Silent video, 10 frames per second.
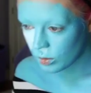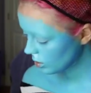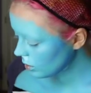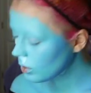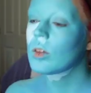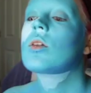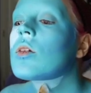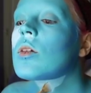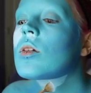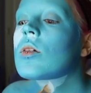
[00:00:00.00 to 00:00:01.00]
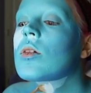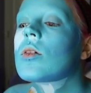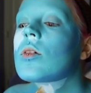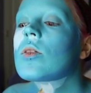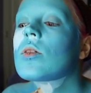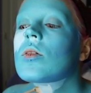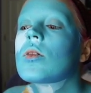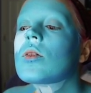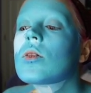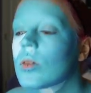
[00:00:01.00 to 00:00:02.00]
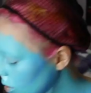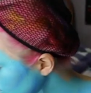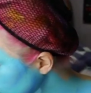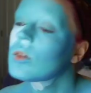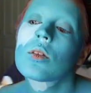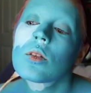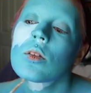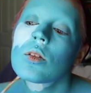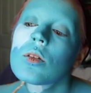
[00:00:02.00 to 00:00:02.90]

That way we have a nice, full, solid coverage.